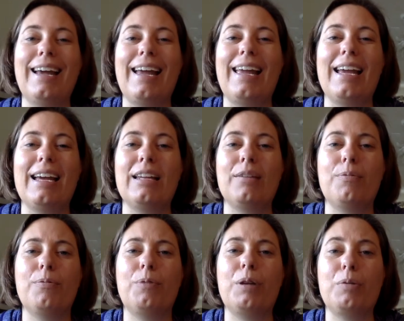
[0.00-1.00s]
And
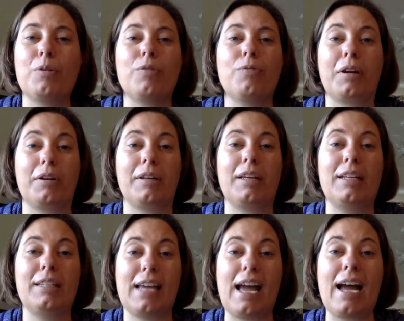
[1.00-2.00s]
we were fairly
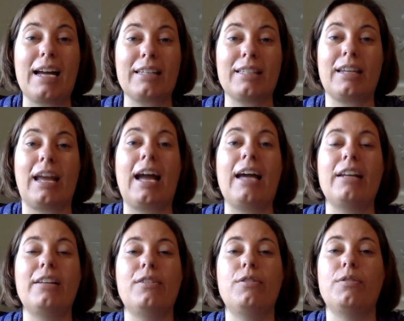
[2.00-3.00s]
taxed. I had to
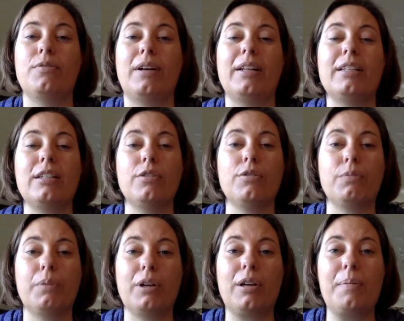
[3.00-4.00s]
use volunteers from
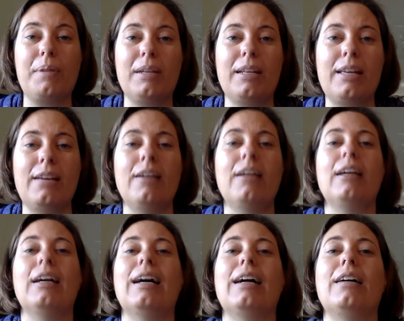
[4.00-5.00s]
our community
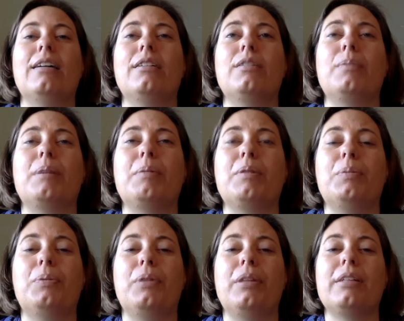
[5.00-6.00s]
to be able to
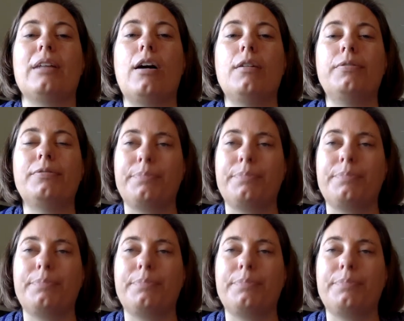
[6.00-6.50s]
pull this off.